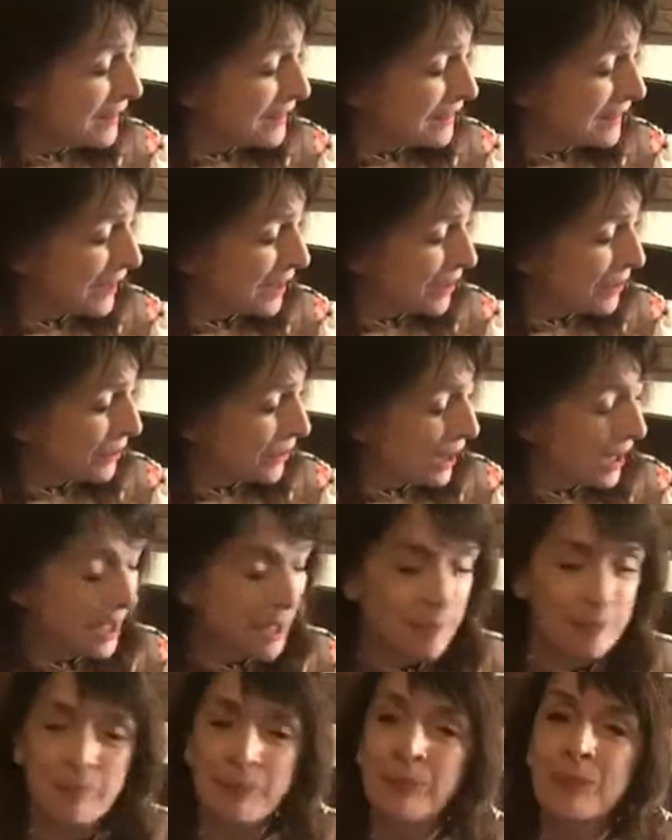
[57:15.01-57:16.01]
So
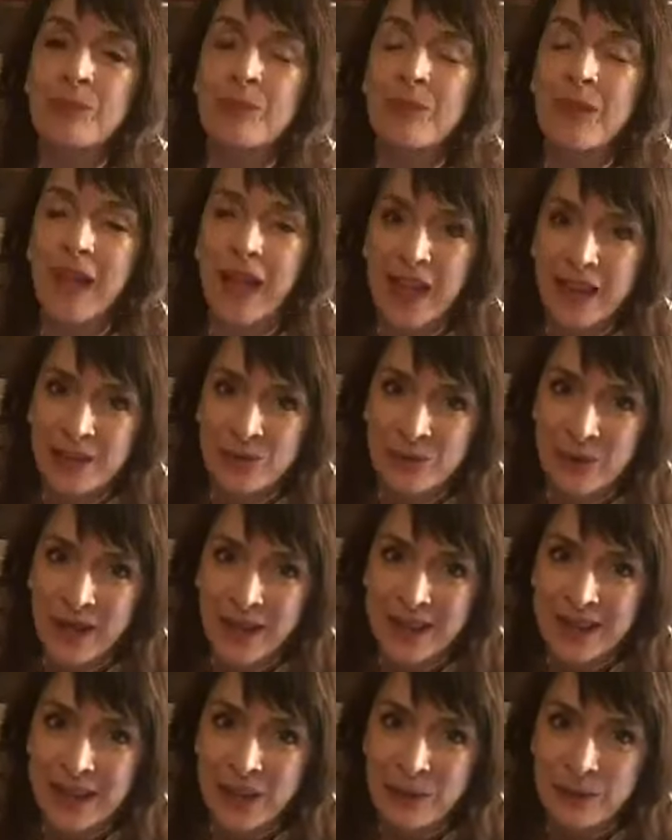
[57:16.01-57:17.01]

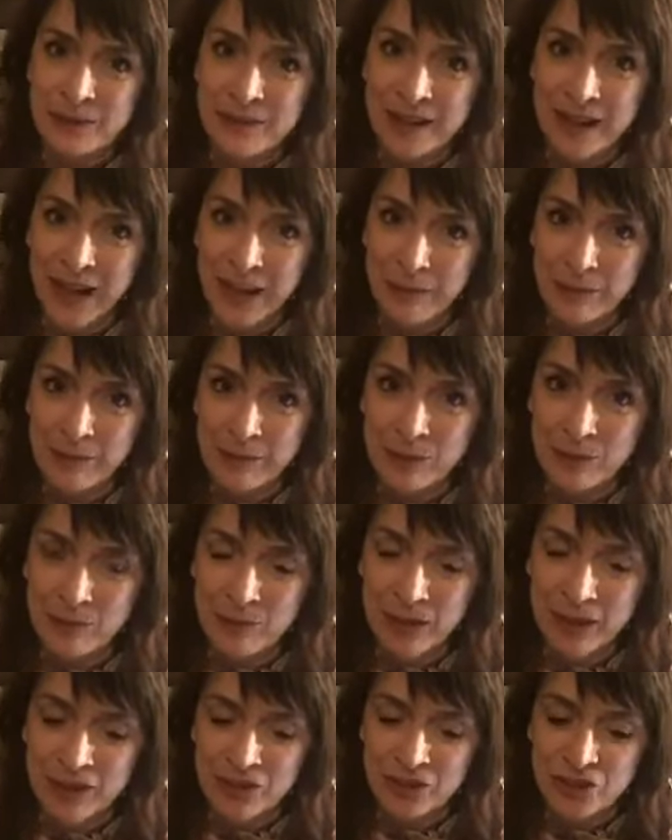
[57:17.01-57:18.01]
anyway, it was an absolute
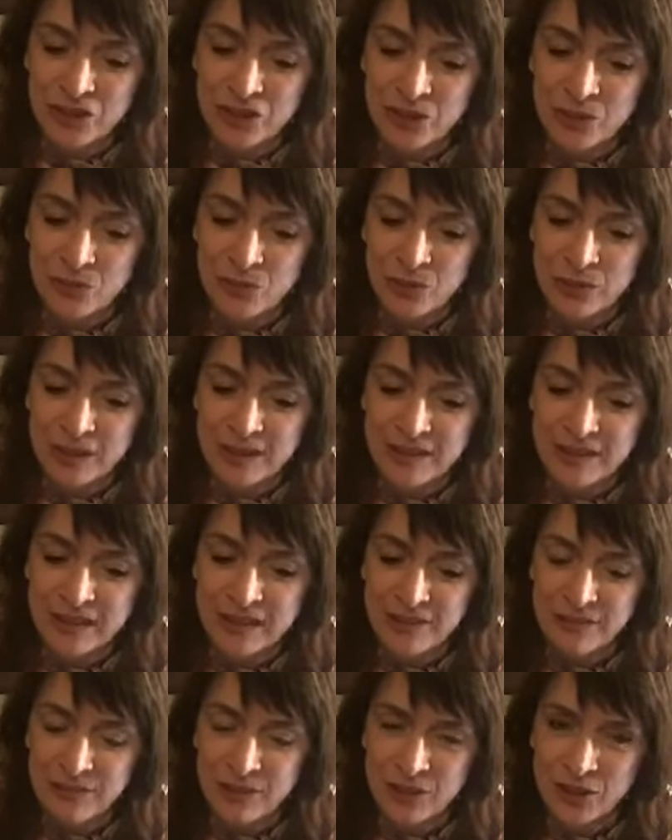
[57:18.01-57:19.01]
pleasure
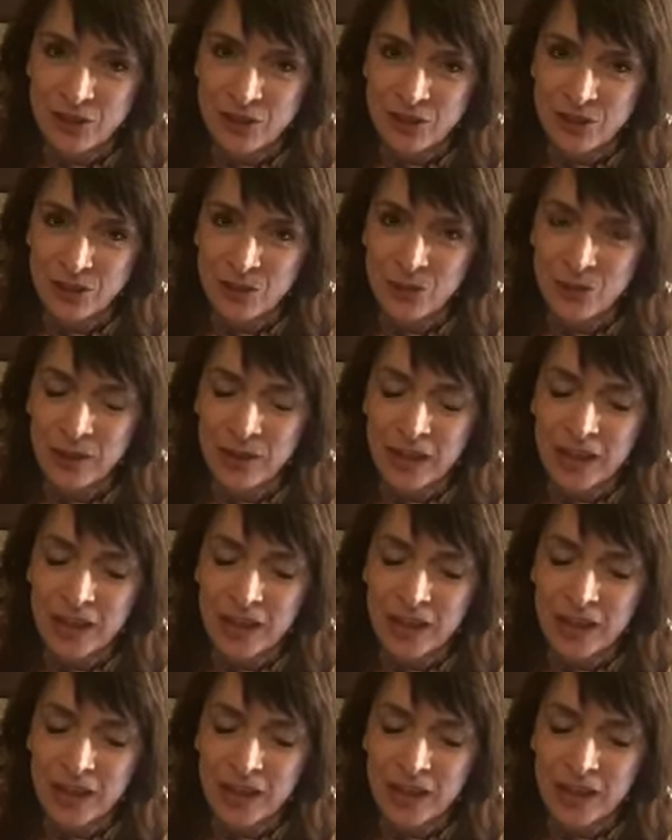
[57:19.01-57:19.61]
reading for you.